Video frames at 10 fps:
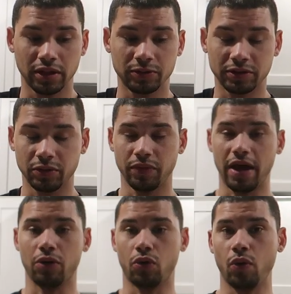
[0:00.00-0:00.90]
especially with
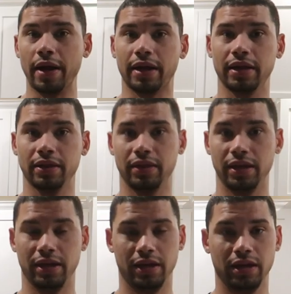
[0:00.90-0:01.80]
how quick
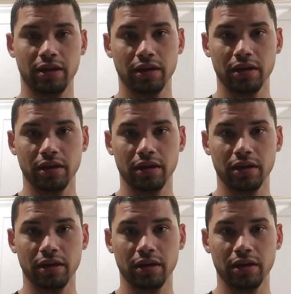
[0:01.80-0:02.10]
the